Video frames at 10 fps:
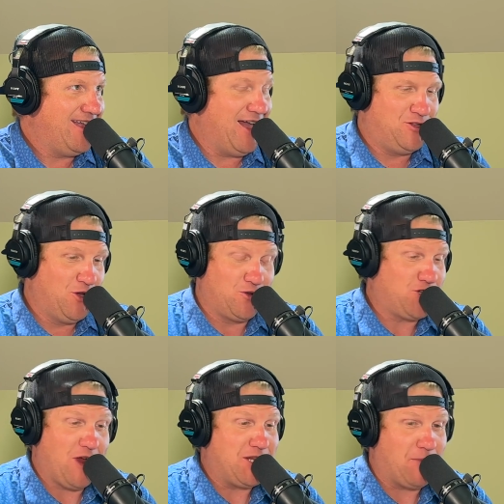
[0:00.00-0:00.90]
Dude,
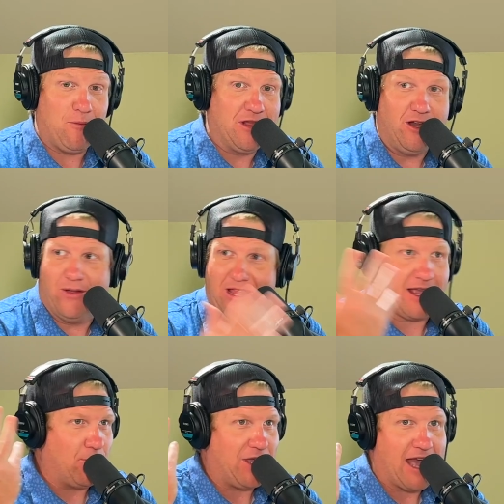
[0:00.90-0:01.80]
straight to pod. Literally, like
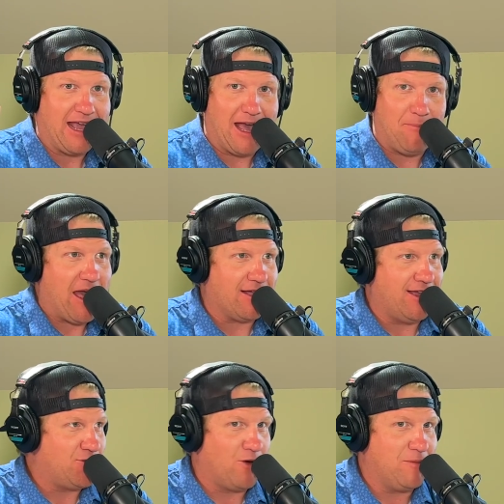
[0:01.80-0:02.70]
I got back
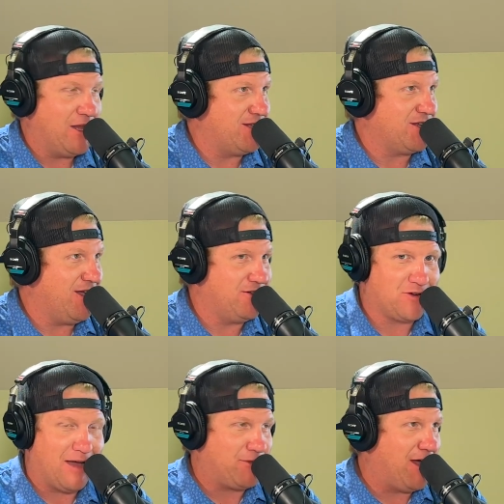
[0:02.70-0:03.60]
like 20 minutes ago,
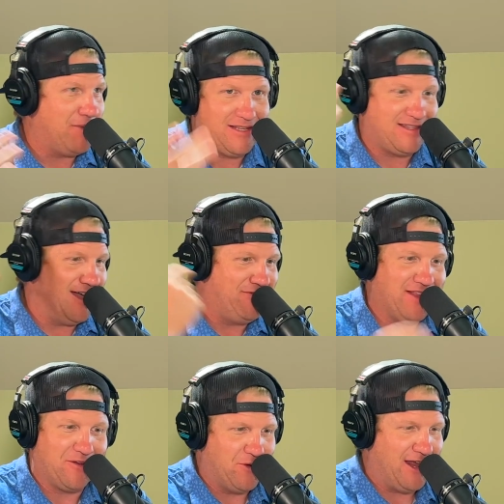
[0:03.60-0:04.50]
dropped all my stuff,
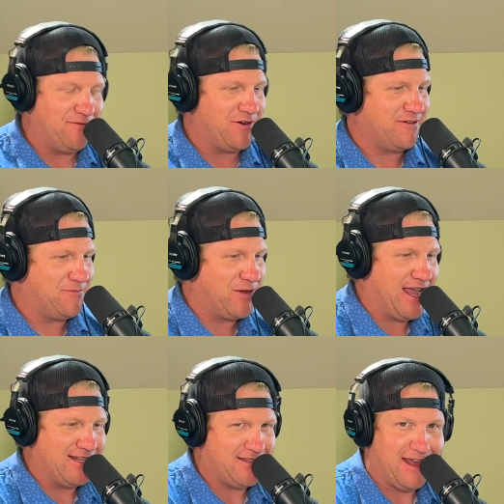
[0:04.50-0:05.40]
like whatever. We
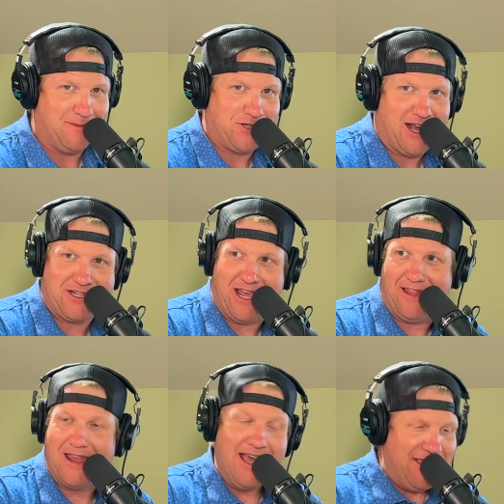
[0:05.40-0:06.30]
got set up. Josh
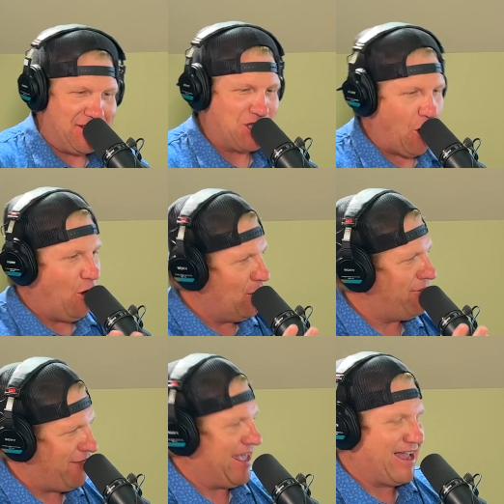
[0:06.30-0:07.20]
had this whole
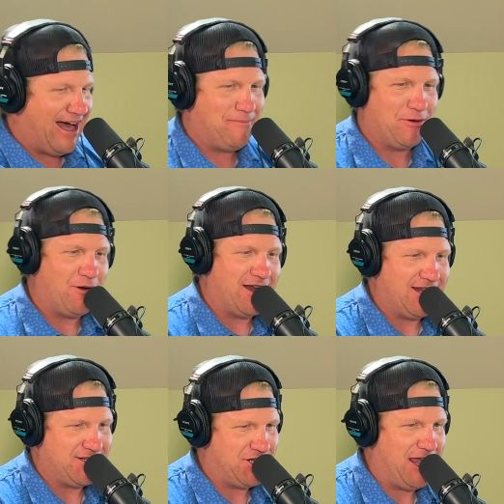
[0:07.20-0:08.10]
thing up and running
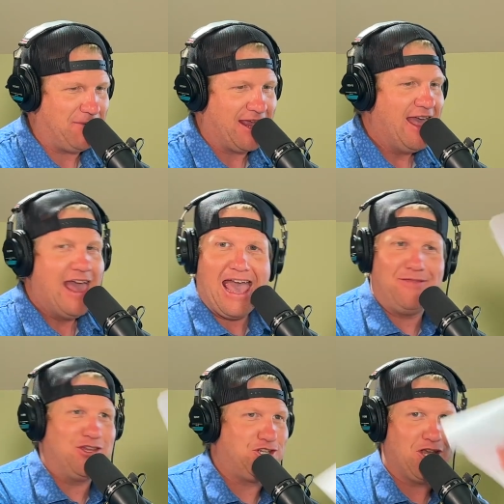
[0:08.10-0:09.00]
and jamming, had
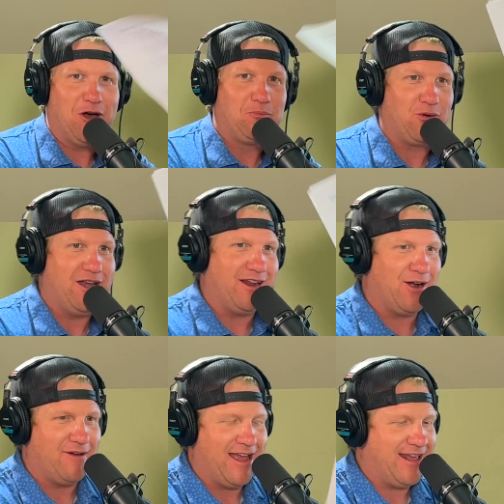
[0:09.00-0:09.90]
the show printed
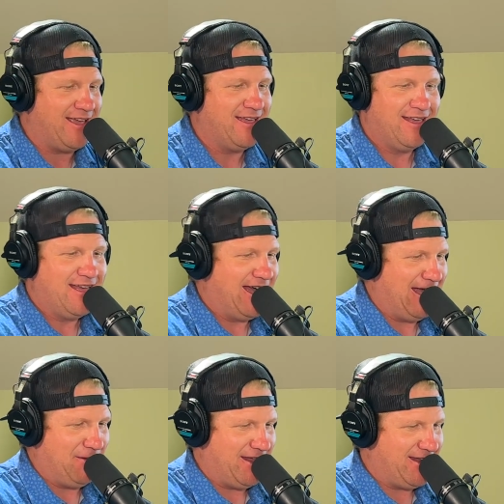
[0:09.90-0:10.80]
already. I
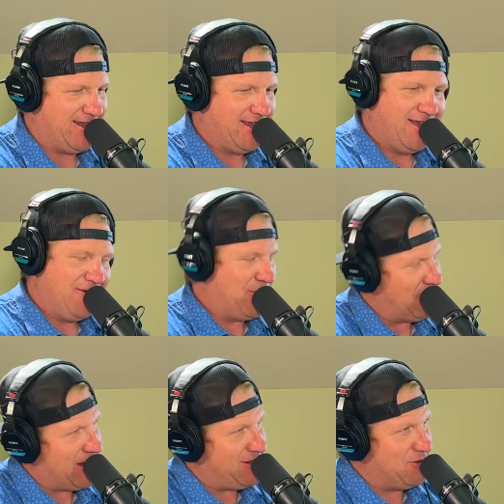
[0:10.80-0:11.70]
mean, what
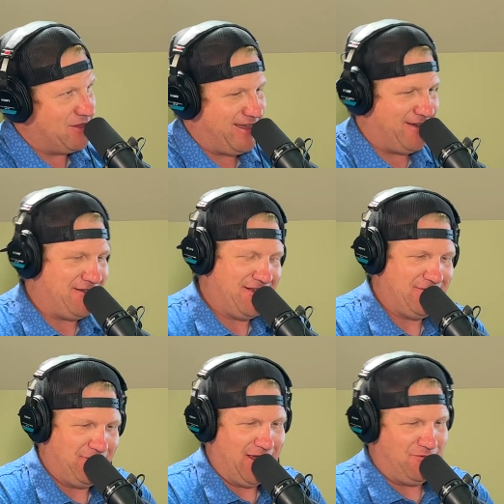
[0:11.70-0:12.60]
would I do without
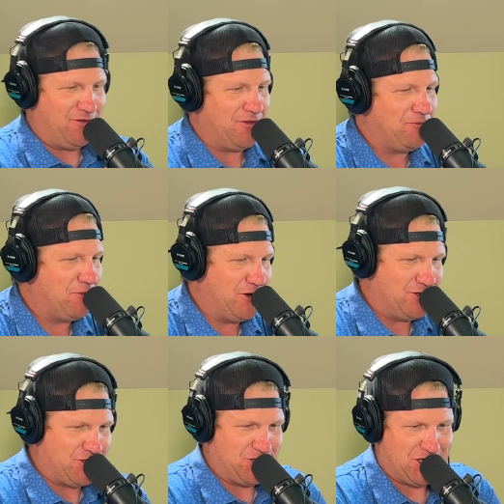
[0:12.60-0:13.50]
faithful
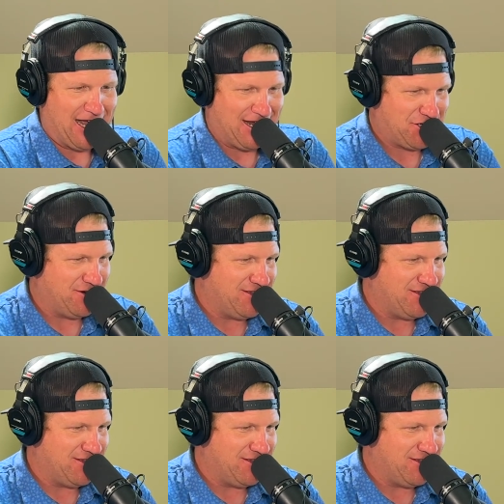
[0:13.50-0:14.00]
producer Josh here on the